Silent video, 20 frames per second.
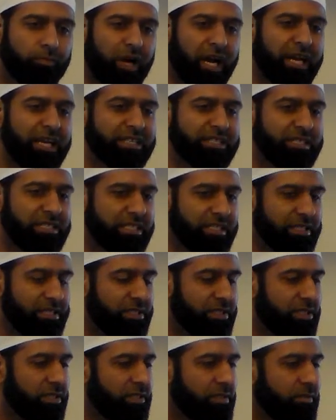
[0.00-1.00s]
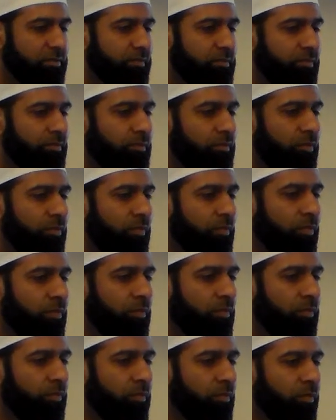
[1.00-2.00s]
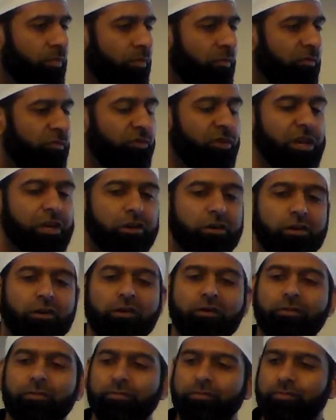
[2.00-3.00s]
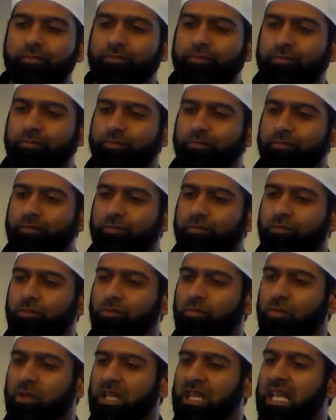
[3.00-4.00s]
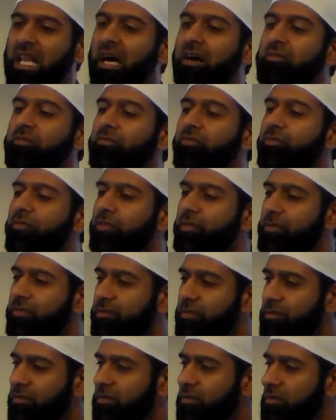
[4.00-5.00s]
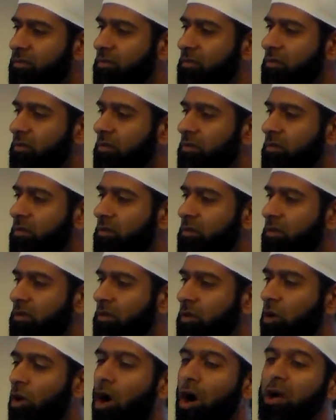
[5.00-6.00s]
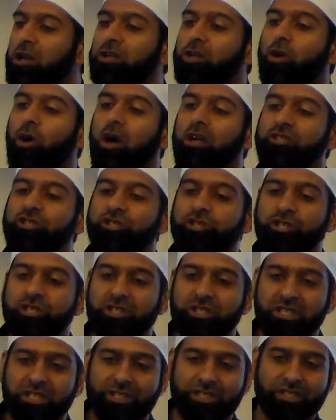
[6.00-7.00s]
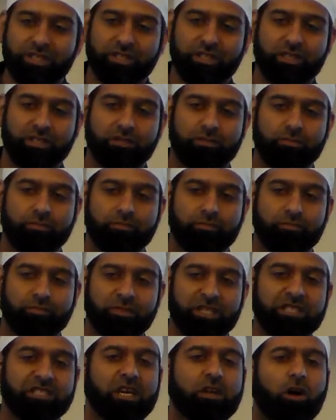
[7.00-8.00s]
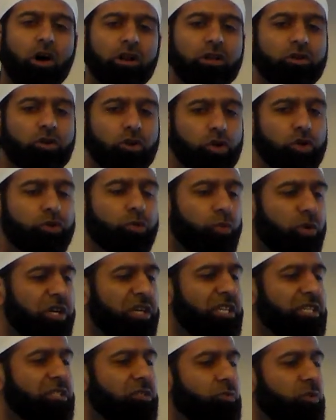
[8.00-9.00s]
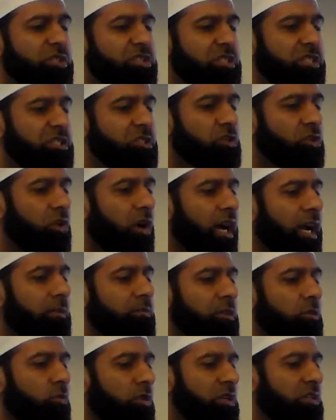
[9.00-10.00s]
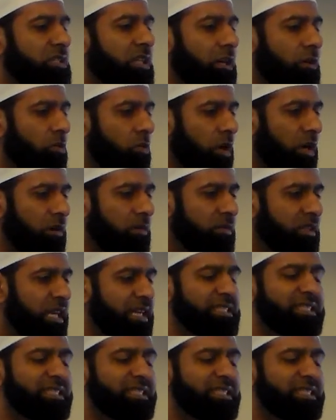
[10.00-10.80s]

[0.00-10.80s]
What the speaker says: piousness, fear, love, God consciousness. These are all good words which describe the word taqwa.